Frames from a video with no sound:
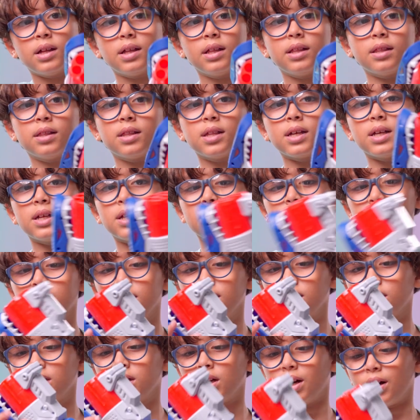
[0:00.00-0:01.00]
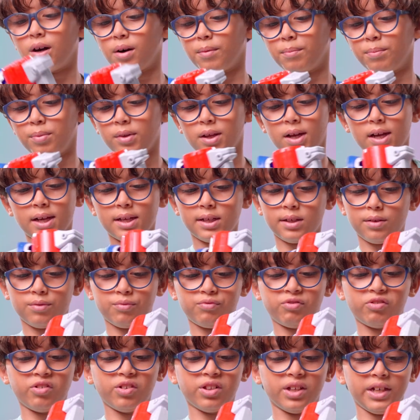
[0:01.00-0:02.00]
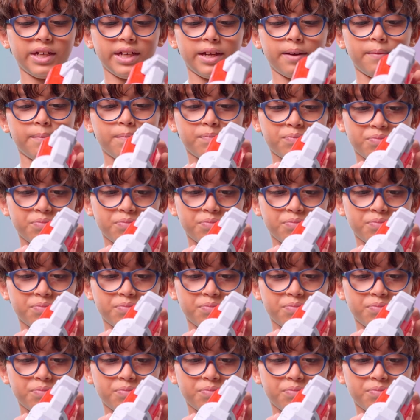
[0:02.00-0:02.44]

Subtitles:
and then he got blind fully.